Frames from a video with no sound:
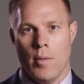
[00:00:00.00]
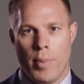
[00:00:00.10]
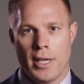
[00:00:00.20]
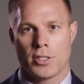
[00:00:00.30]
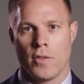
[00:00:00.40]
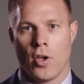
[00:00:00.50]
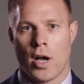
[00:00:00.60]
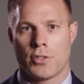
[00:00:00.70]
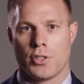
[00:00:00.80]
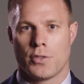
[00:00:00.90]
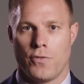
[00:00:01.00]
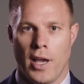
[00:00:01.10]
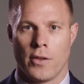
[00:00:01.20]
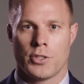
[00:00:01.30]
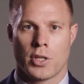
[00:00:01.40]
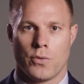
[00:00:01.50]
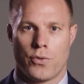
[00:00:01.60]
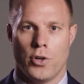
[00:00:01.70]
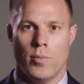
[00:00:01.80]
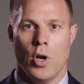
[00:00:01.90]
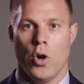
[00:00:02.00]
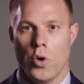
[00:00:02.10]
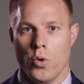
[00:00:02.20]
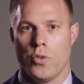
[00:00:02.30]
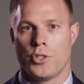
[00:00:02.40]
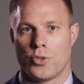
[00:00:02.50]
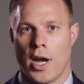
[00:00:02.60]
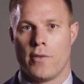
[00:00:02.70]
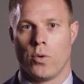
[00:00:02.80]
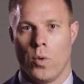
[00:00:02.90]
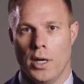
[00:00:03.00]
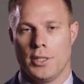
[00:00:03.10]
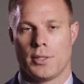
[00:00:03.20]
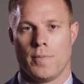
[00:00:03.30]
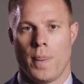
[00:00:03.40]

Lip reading: based on the officer's failure to confirm who the driver was.